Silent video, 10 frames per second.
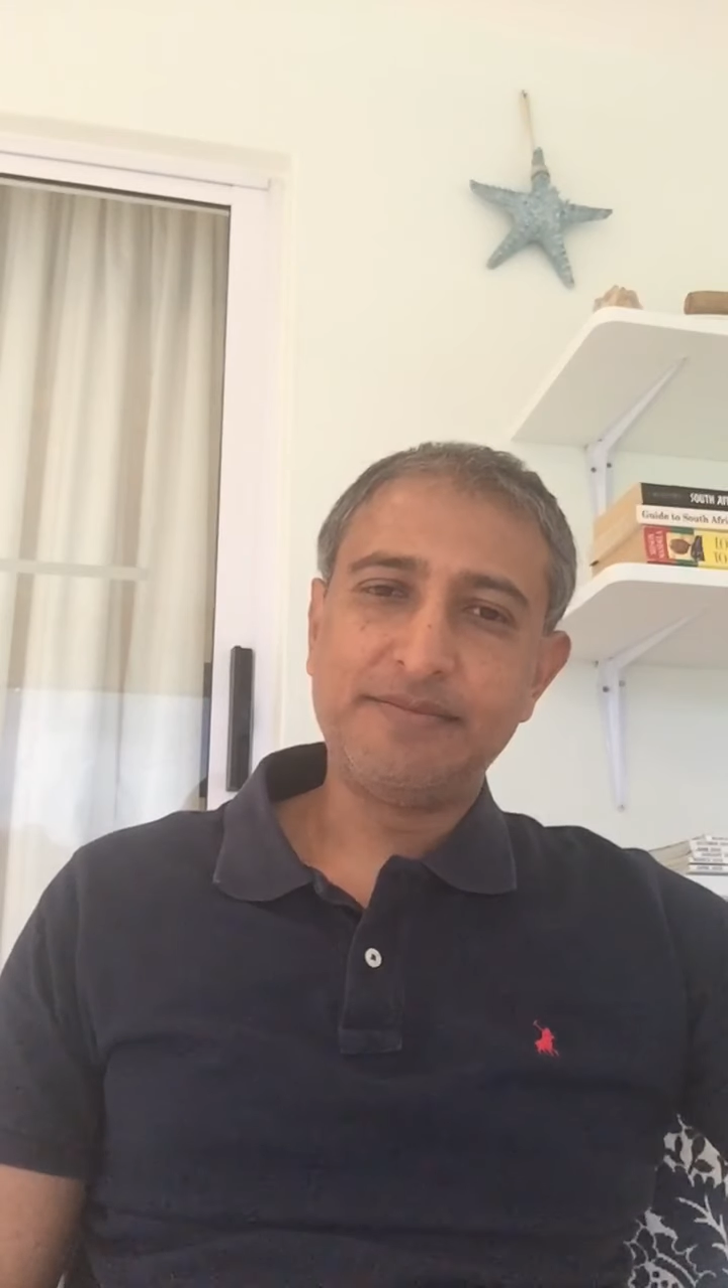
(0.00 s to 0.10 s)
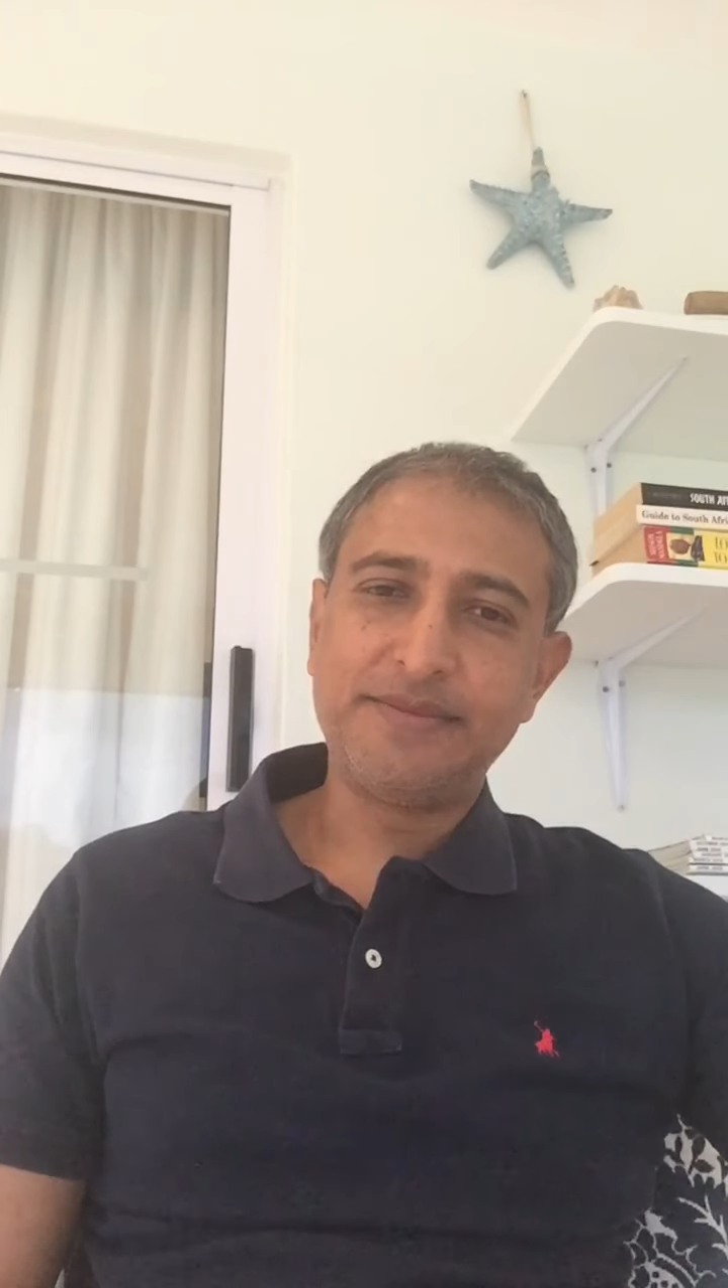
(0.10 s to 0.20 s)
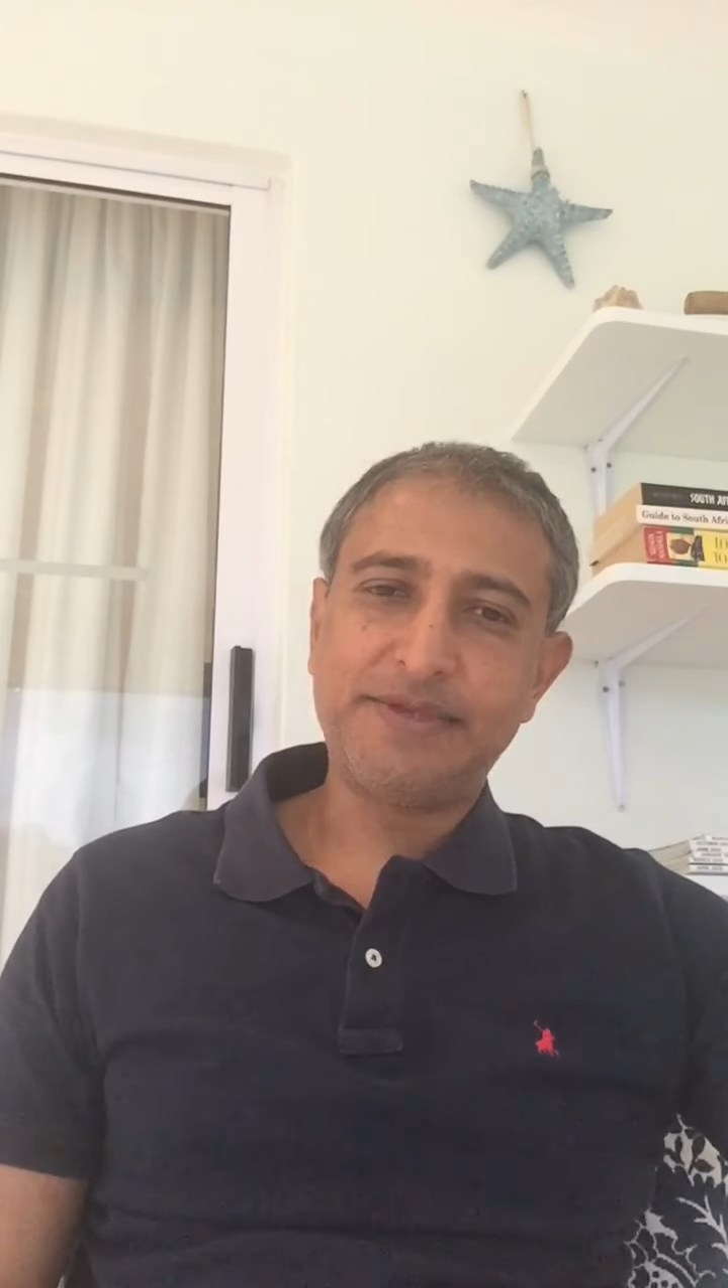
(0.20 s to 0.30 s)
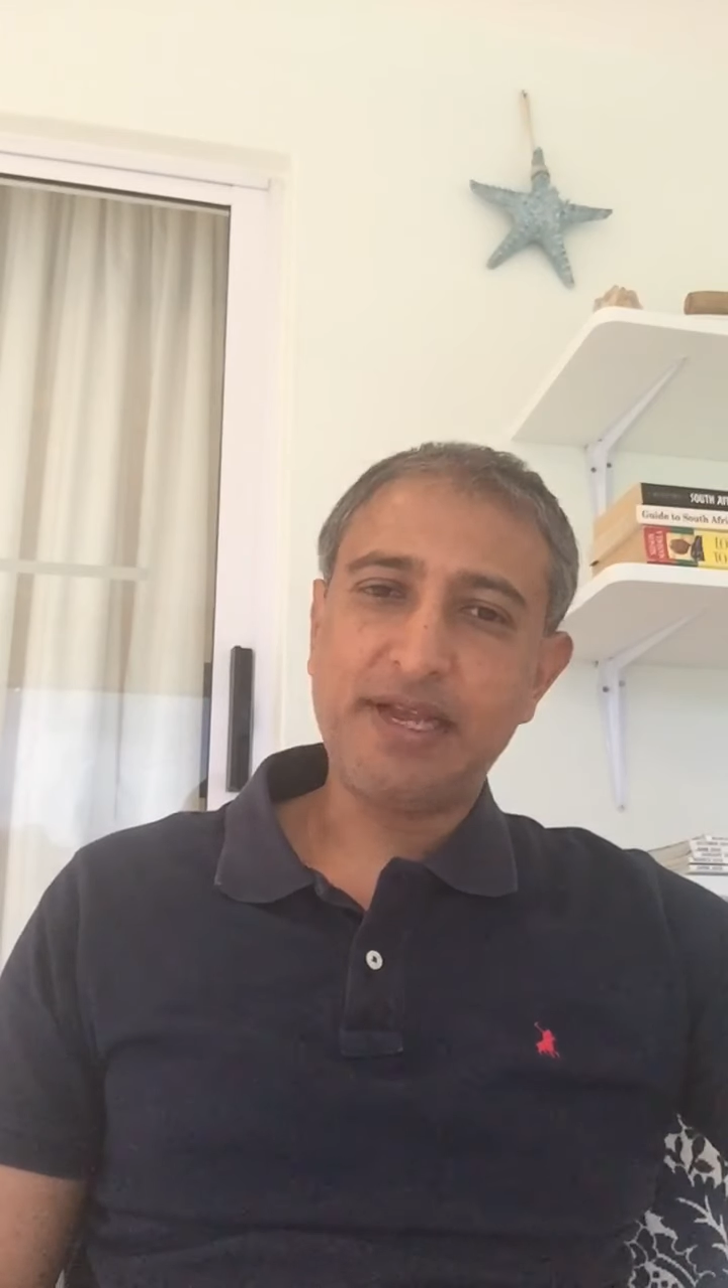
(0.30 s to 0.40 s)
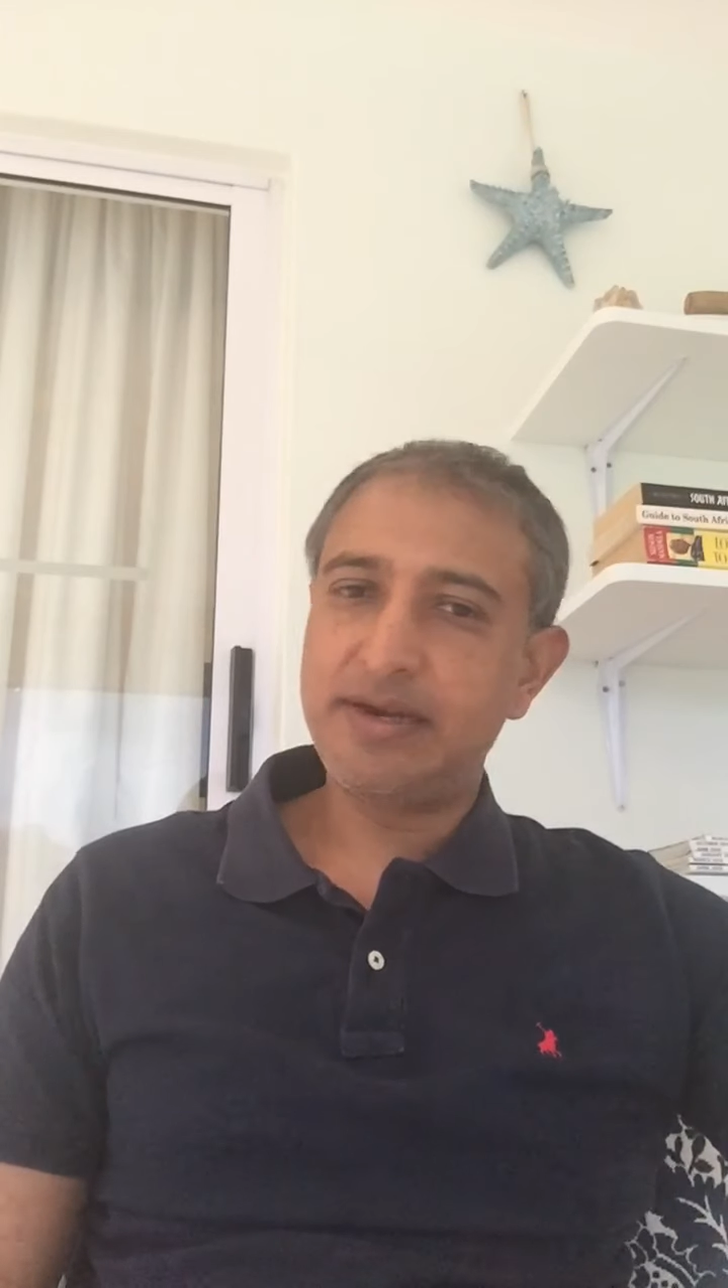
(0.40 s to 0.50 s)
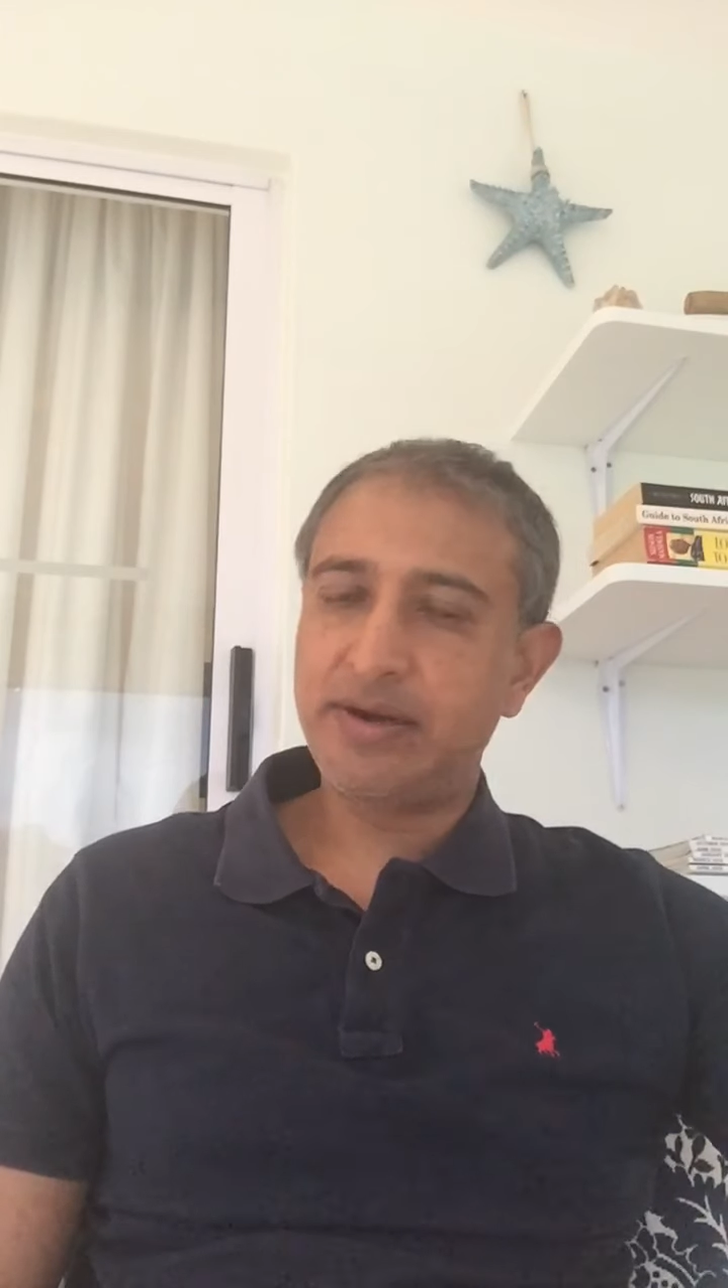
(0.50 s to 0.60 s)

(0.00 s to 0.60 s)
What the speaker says: second